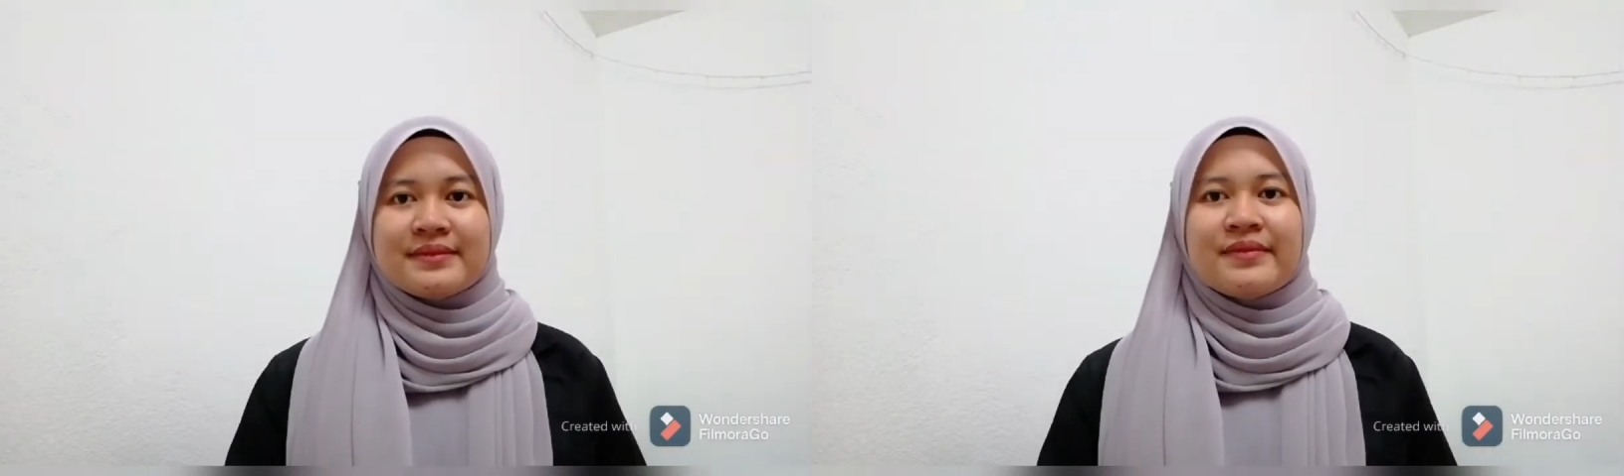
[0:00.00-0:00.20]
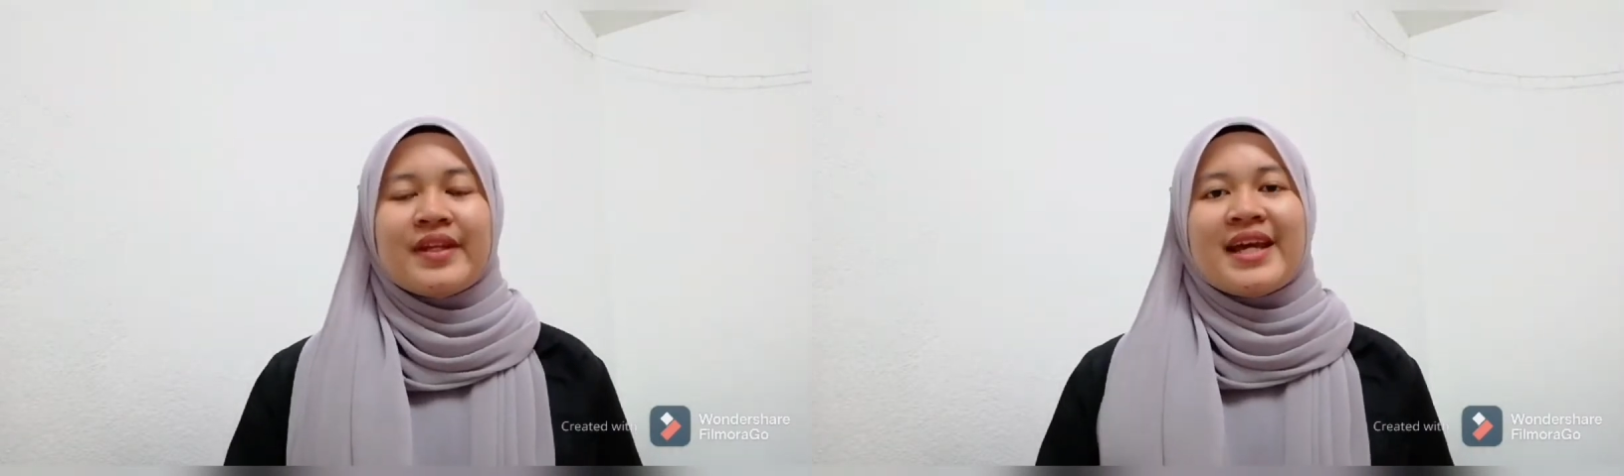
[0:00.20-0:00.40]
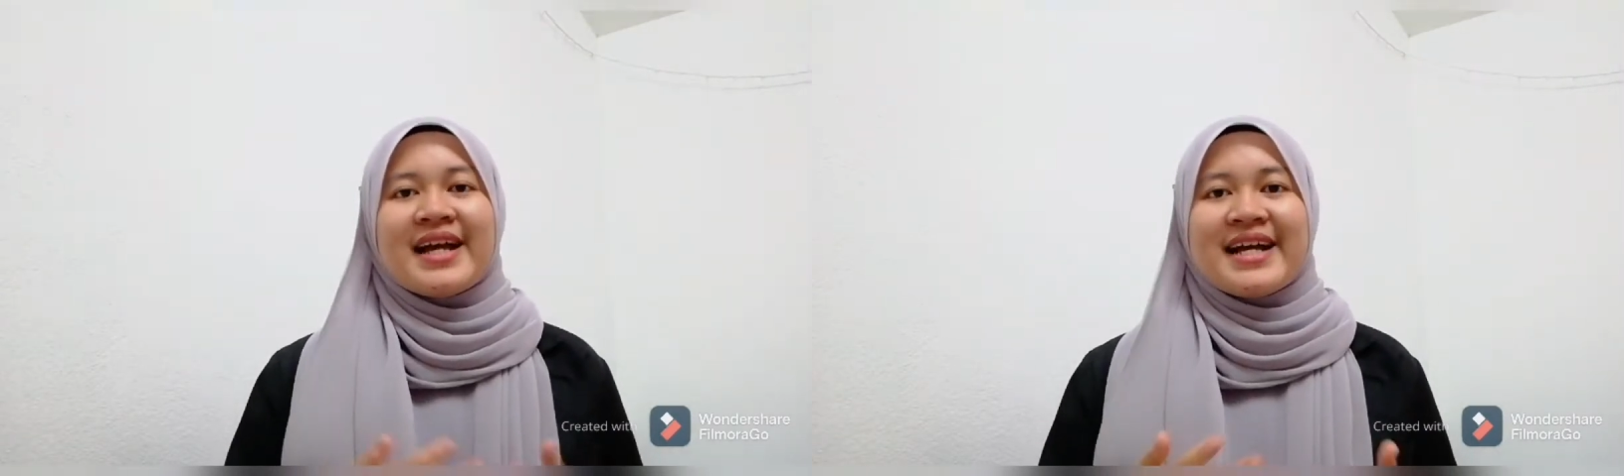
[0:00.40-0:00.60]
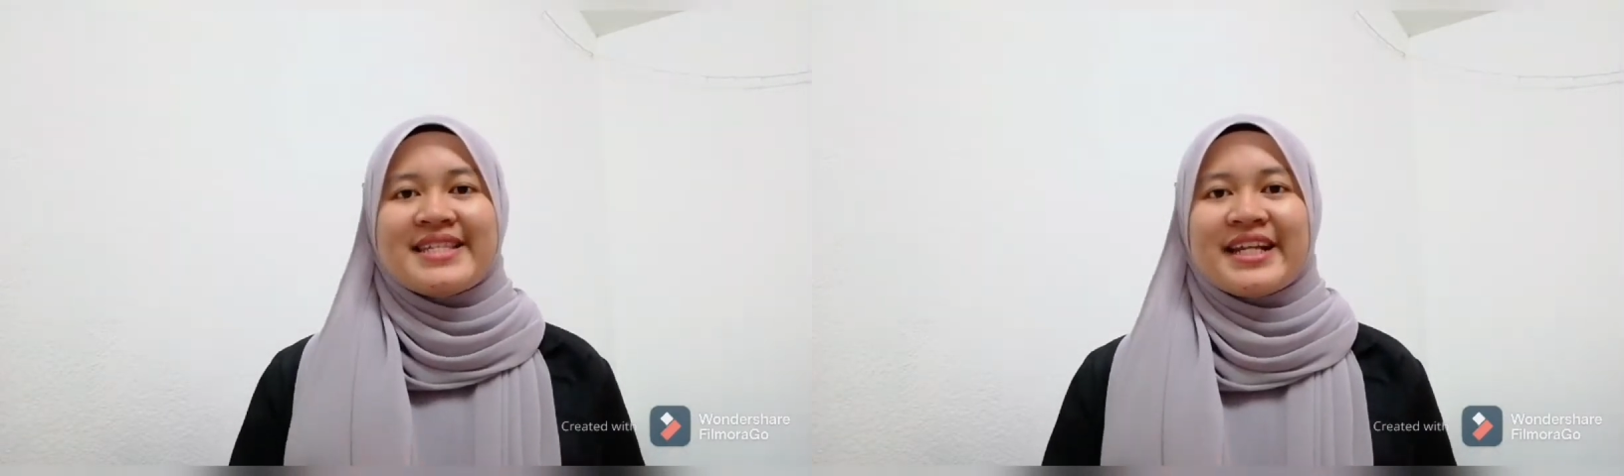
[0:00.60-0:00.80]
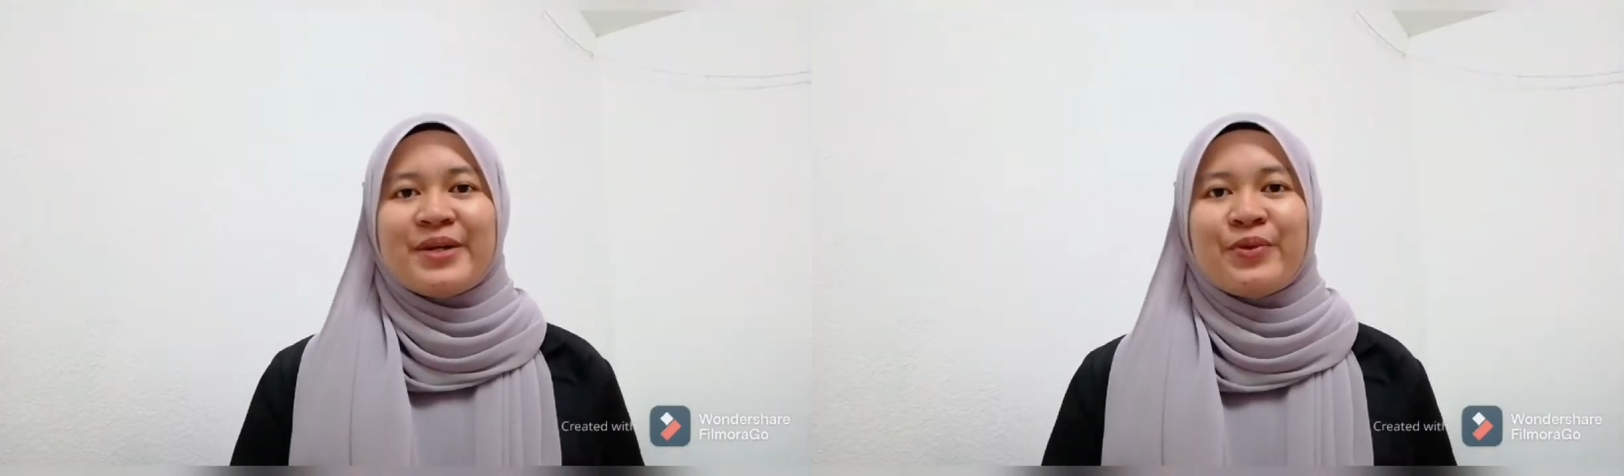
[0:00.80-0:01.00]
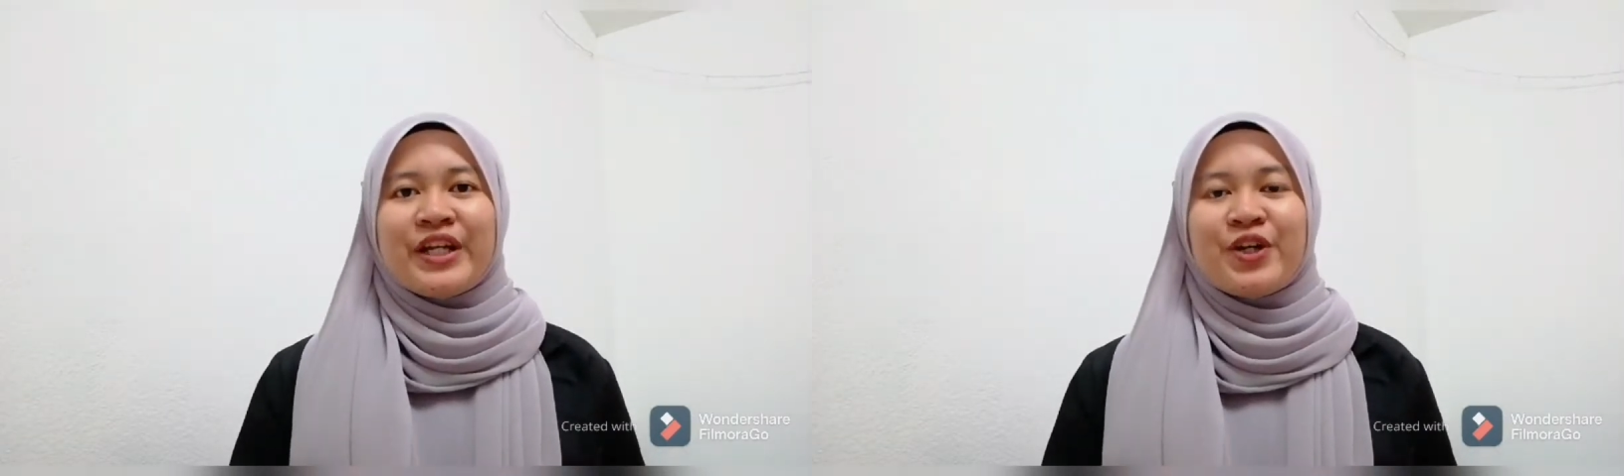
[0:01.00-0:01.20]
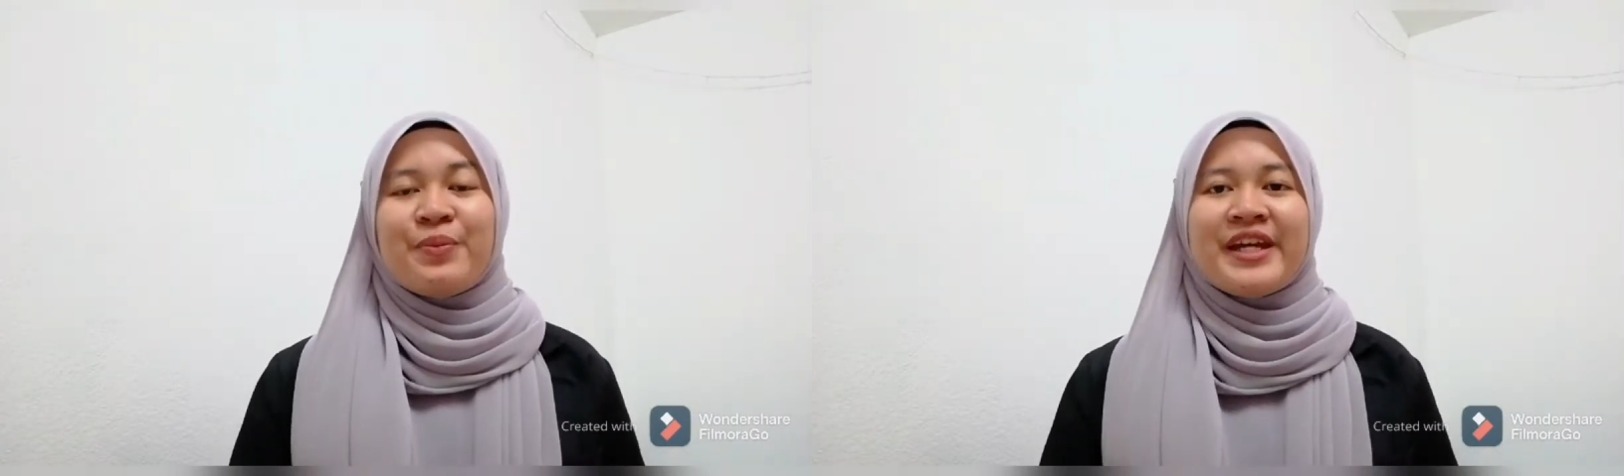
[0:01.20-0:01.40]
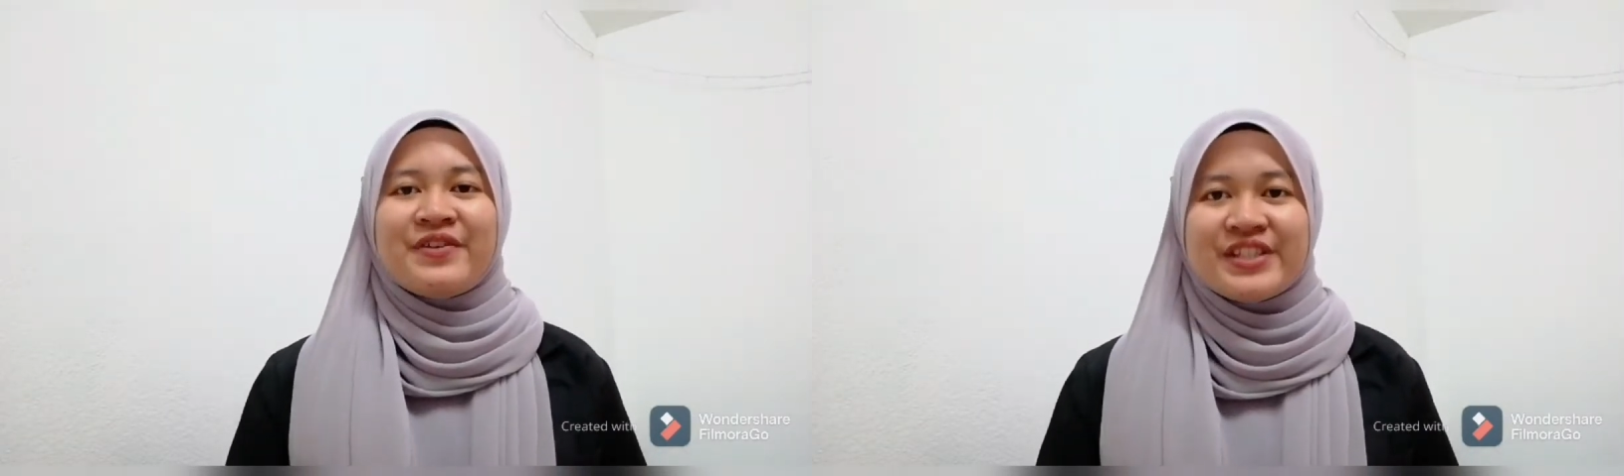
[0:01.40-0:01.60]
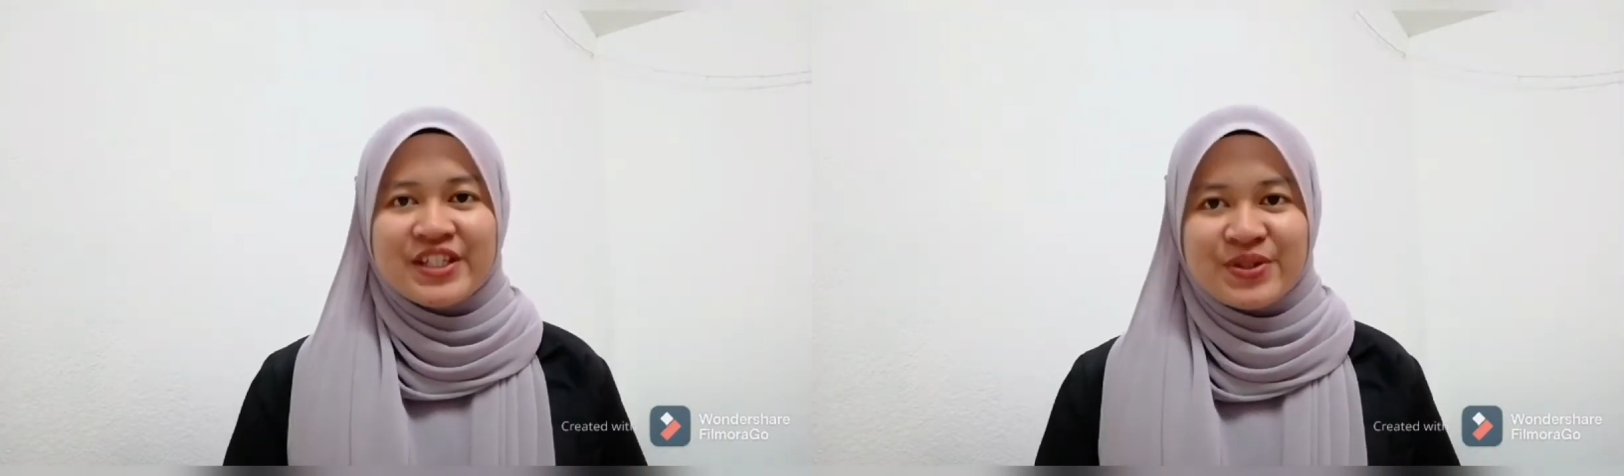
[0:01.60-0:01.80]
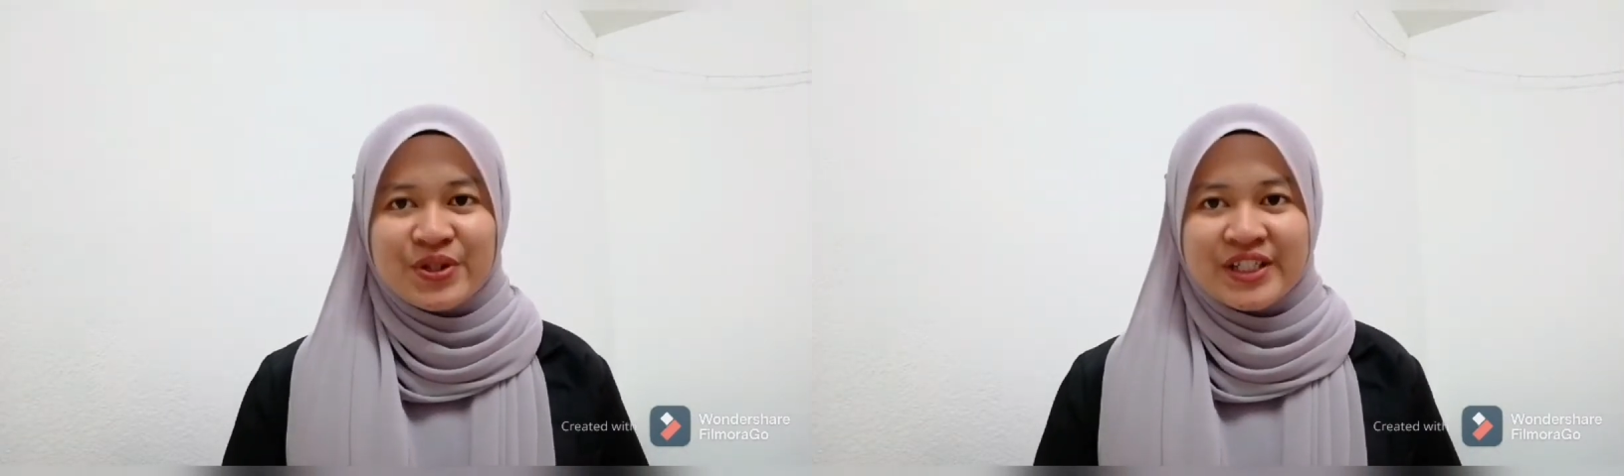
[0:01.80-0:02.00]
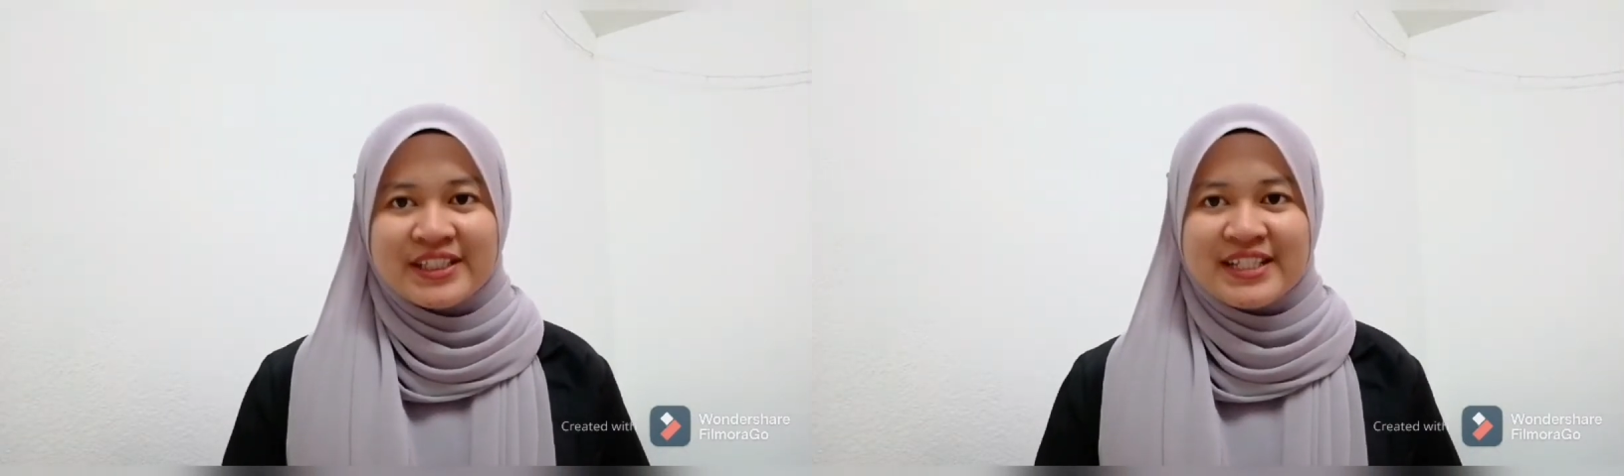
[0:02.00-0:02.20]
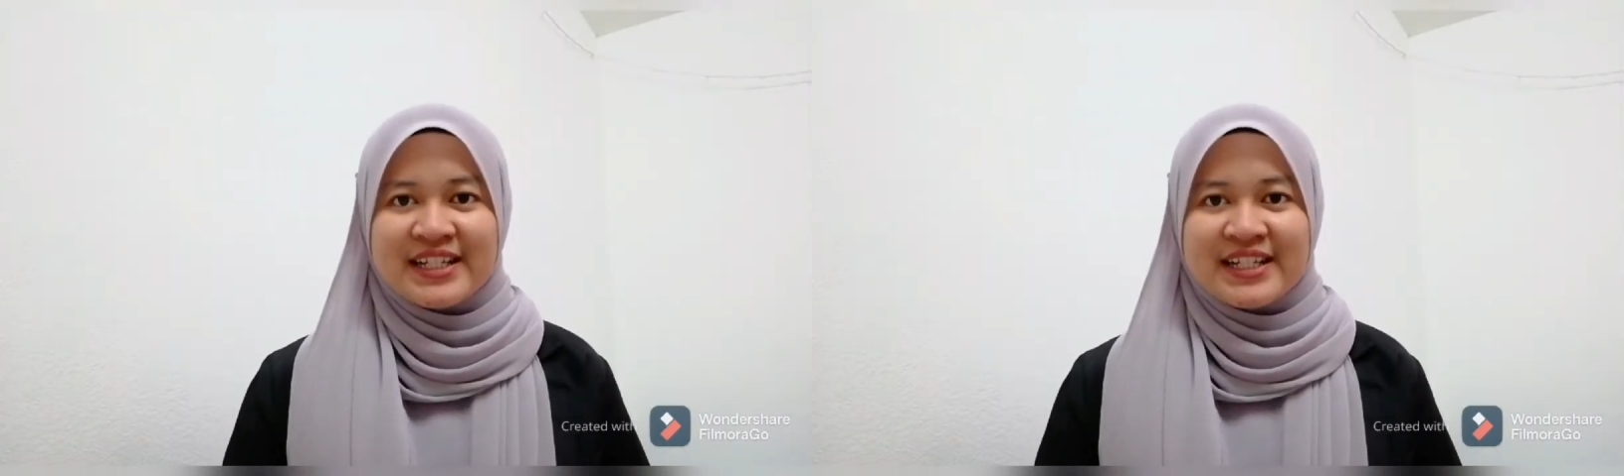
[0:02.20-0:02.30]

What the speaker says: Assalamualaikum and greeting to all the judges.